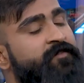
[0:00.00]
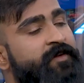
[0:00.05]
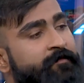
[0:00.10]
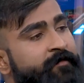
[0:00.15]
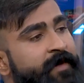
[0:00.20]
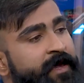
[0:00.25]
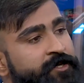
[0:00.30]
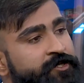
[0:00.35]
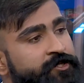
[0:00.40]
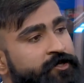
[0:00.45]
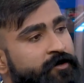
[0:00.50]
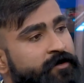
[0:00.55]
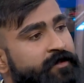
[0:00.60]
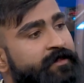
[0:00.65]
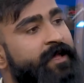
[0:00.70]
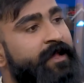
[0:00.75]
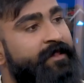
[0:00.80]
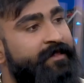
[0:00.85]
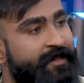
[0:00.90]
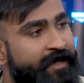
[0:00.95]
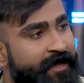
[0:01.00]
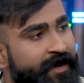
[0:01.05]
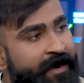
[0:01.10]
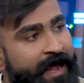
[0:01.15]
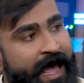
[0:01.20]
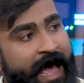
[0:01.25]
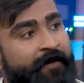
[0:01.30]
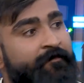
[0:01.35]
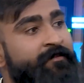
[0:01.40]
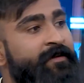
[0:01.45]
made sure that they are
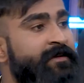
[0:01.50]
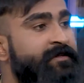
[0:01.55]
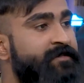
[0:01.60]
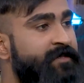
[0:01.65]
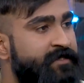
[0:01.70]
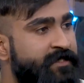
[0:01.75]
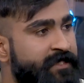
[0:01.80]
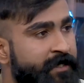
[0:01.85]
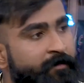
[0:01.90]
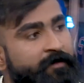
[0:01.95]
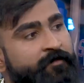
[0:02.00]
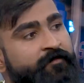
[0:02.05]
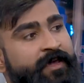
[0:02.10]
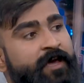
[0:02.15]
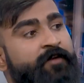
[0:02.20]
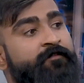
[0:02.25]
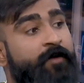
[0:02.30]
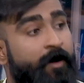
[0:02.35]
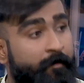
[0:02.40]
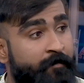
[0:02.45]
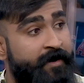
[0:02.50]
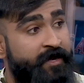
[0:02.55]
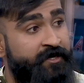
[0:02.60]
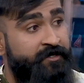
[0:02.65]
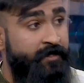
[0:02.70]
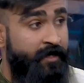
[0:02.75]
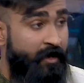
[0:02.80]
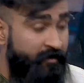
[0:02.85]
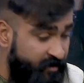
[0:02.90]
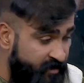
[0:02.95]
having a sustainable way of
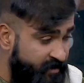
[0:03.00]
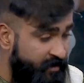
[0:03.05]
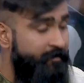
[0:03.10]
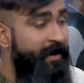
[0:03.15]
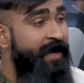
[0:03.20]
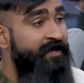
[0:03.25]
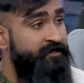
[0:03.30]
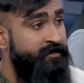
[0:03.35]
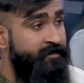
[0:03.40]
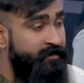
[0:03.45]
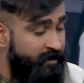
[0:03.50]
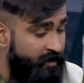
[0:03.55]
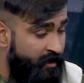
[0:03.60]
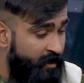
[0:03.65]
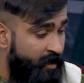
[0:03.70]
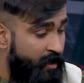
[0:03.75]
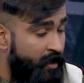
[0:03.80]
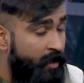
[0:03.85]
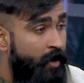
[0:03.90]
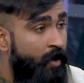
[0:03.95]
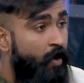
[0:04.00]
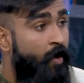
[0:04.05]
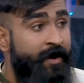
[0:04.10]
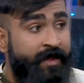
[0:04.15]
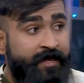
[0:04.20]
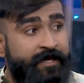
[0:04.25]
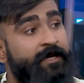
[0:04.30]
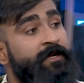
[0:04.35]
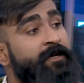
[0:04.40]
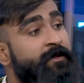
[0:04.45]
operation. Now just imagine, on a
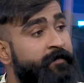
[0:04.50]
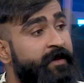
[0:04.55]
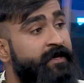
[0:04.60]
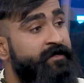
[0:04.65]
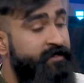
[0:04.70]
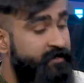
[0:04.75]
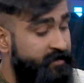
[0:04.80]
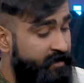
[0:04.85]
yearly basis,